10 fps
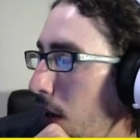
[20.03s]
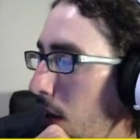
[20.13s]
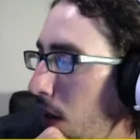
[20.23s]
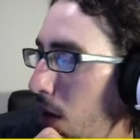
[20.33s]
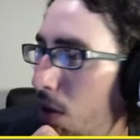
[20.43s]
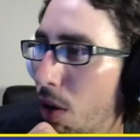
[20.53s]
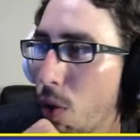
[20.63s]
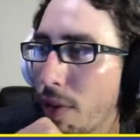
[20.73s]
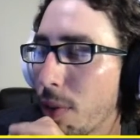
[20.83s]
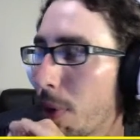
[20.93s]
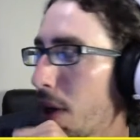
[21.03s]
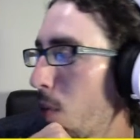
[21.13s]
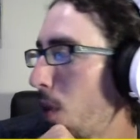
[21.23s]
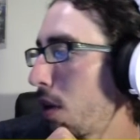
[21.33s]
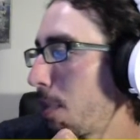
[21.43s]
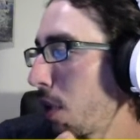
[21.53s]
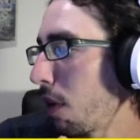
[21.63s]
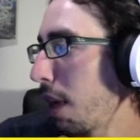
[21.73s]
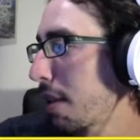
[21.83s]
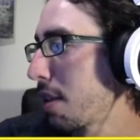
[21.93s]
Hello everybody and welcome to
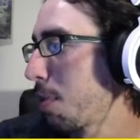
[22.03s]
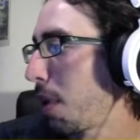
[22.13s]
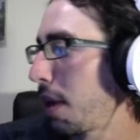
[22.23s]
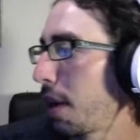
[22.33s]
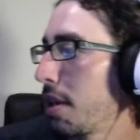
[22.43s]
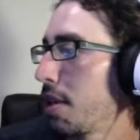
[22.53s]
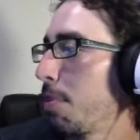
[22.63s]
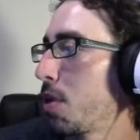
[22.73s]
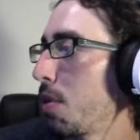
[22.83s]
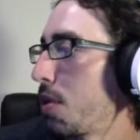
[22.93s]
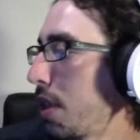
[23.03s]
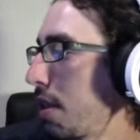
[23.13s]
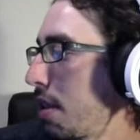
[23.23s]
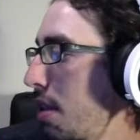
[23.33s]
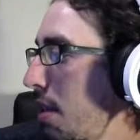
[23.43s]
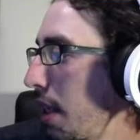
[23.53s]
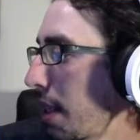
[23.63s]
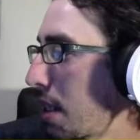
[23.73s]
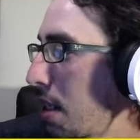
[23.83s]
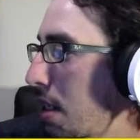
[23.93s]
Early Access Podcast episode
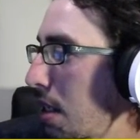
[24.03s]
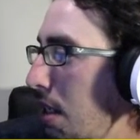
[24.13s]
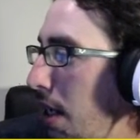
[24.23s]
66.